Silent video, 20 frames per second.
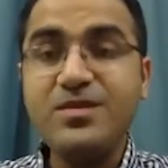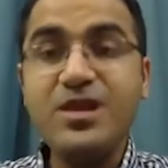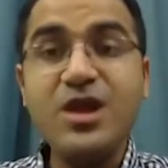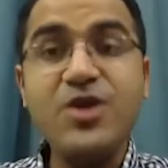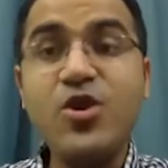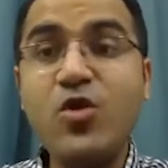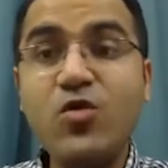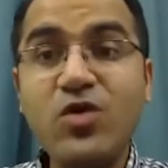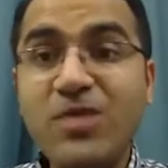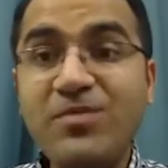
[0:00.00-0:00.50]

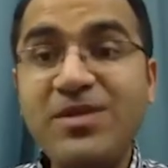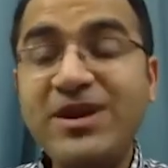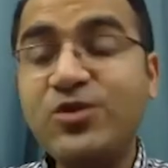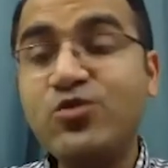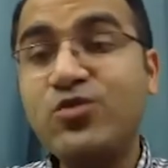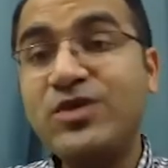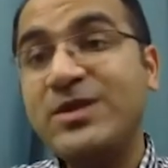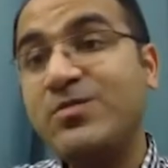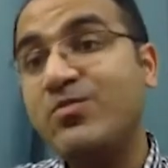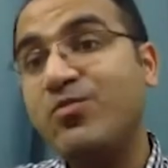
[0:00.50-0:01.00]
Now coming
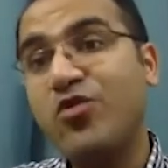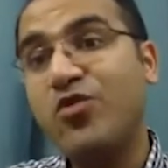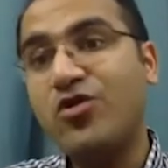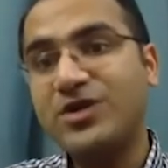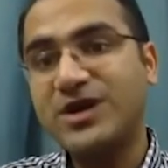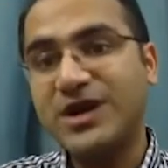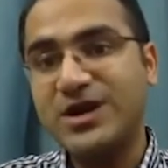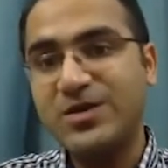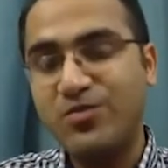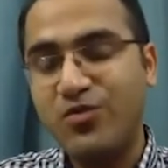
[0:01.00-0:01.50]
to an
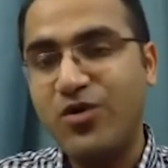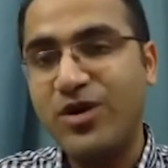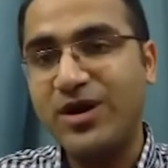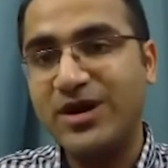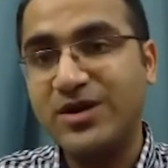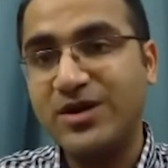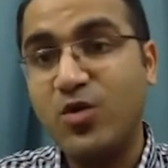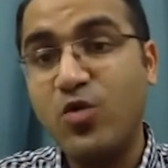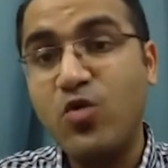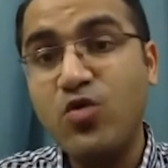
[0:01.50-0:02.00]
important
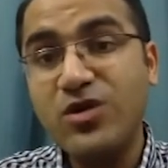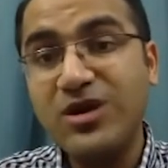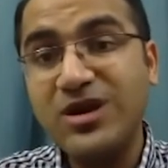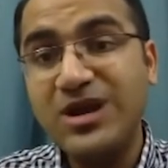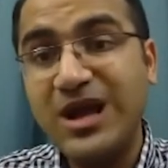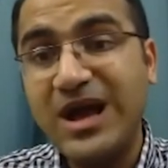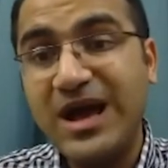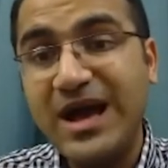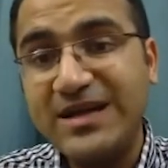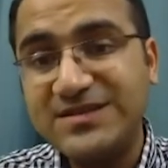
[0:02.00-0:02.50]
point, oral
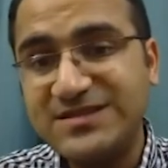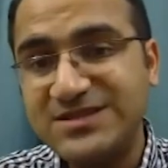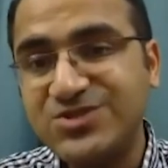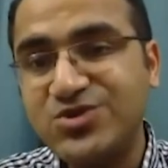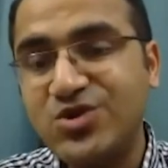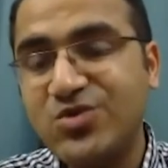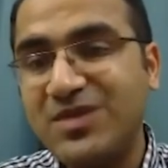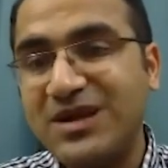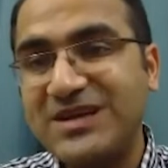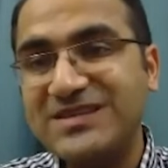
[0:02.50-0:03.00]

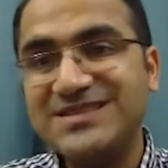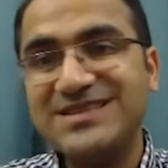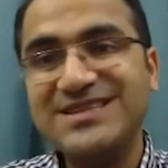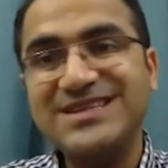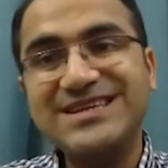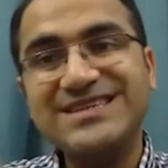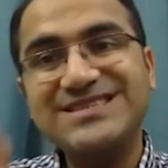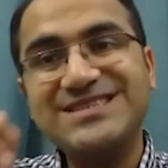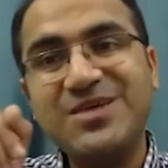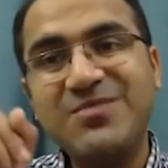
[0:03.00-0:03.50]
azithromycin
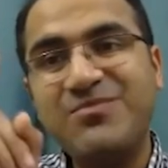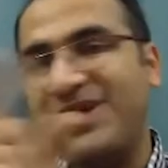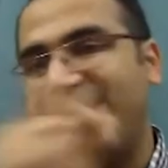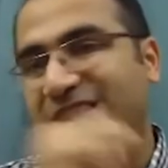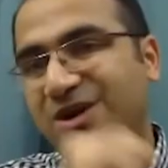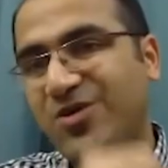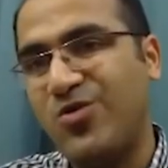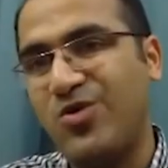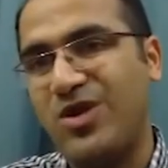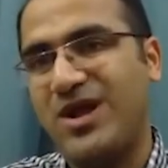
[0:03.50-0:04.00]
is a
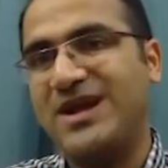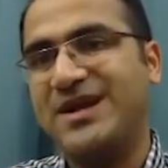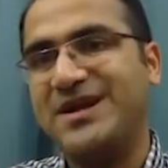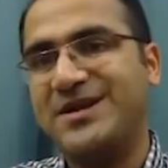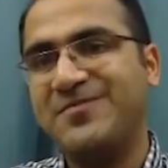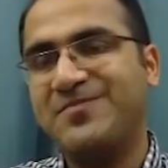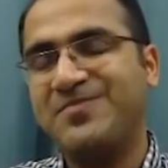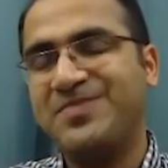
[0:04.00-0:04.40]
macrolide